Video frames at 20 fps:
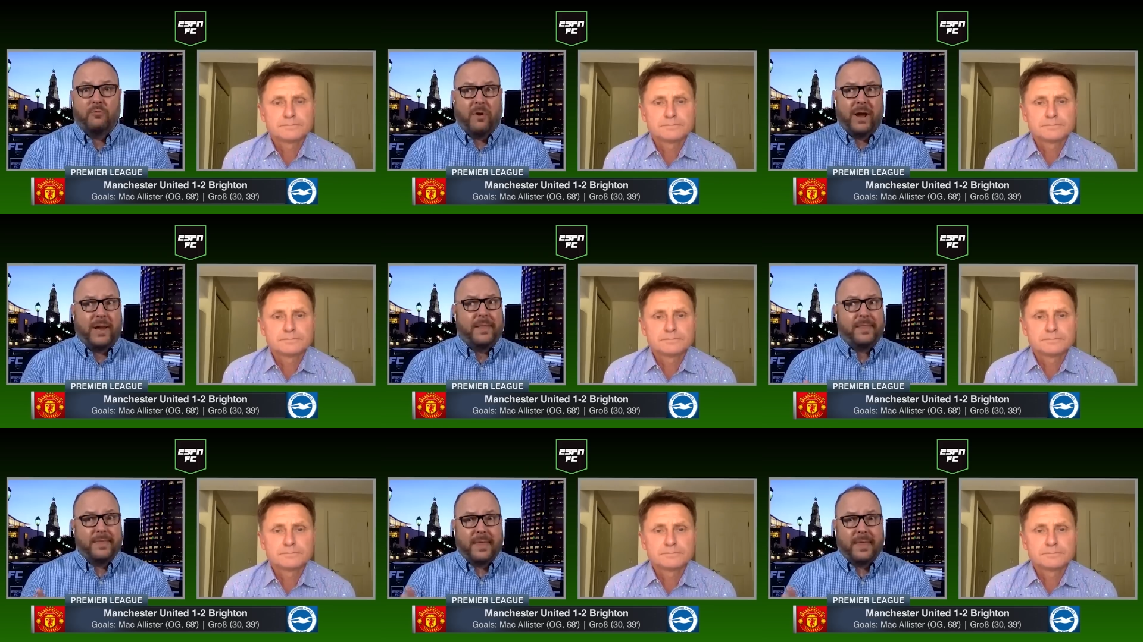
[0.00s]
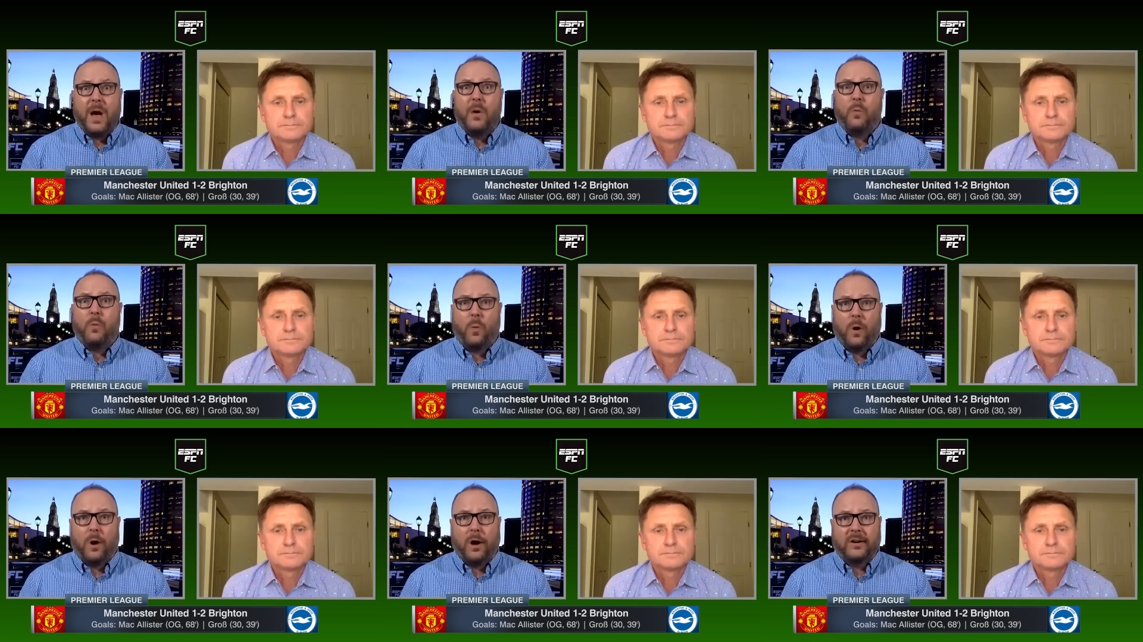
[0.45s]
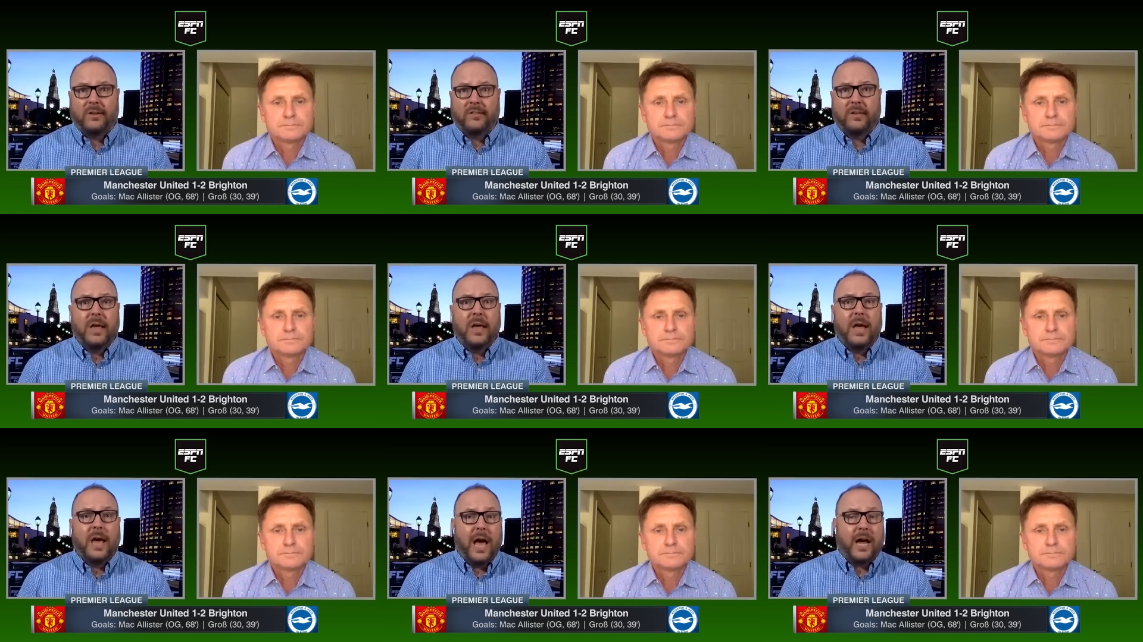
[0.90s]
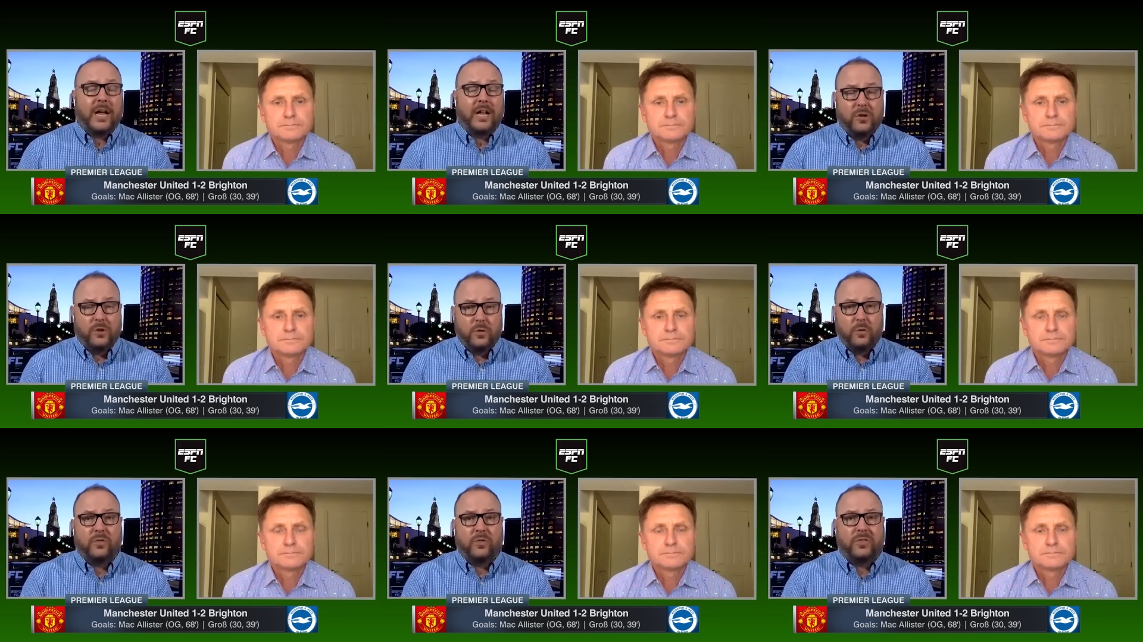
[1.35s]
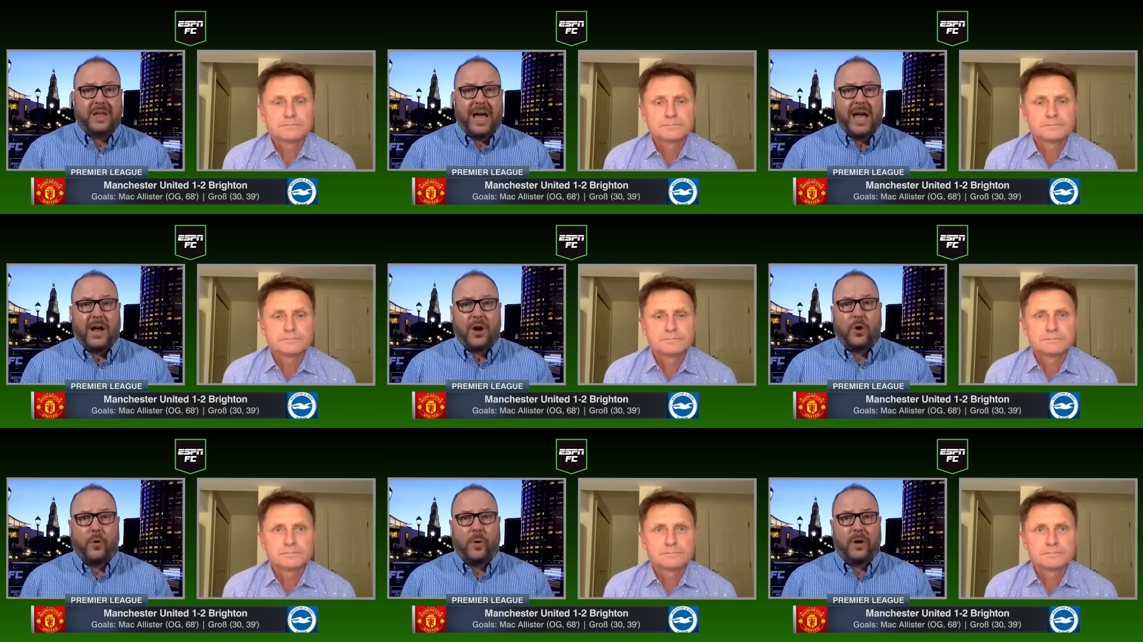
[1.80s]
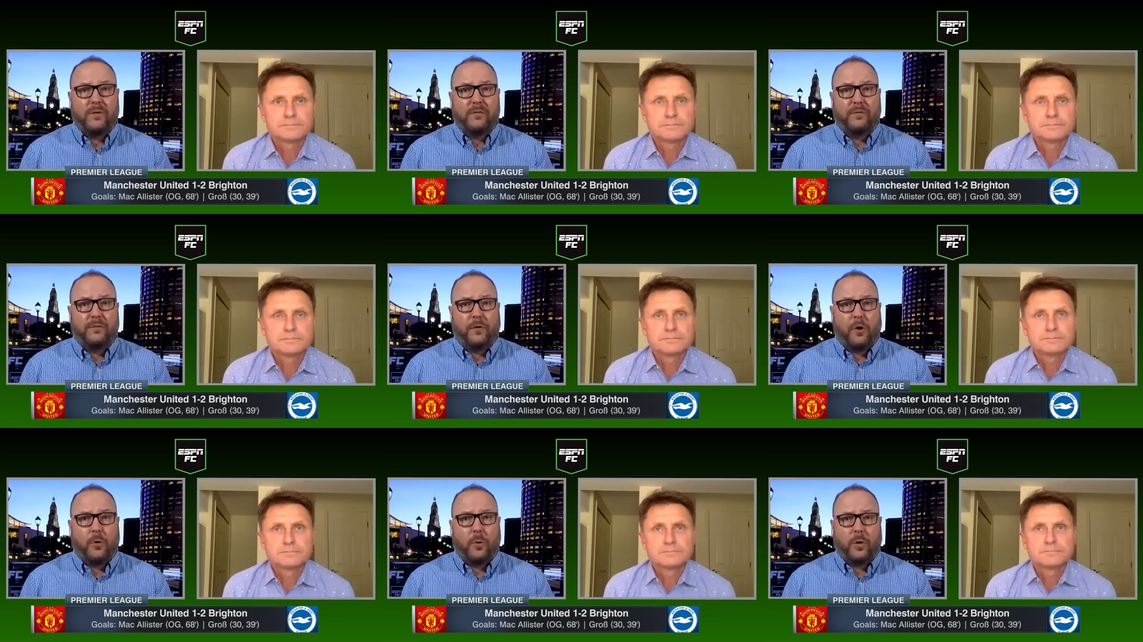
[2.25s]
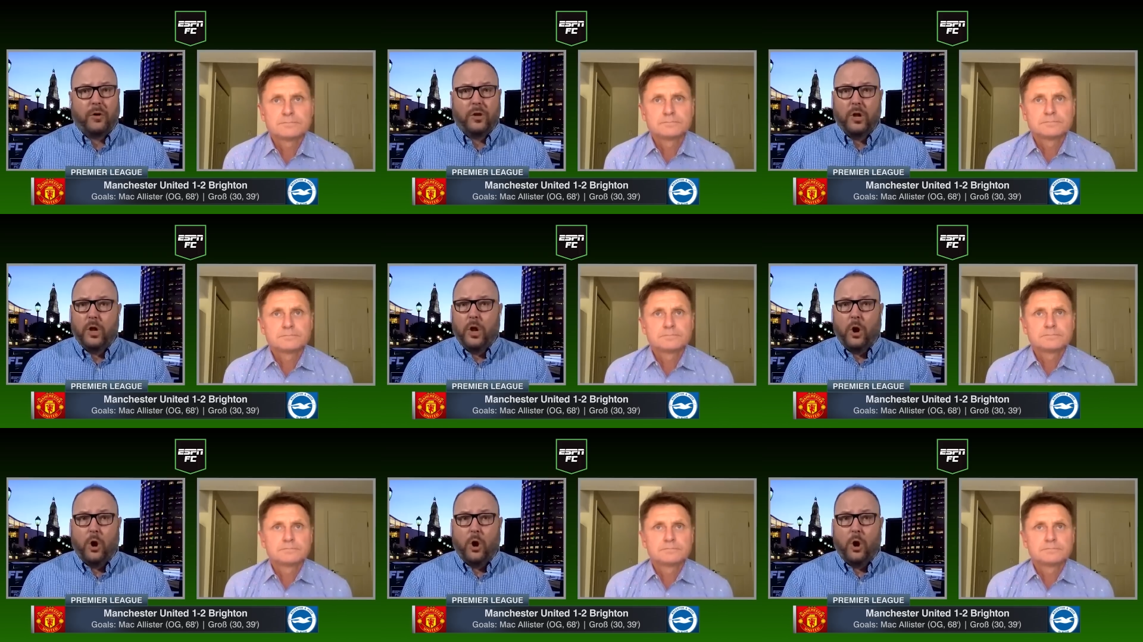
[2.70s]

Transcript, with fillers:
Speaker 1: right, that worked, I can use that going forward?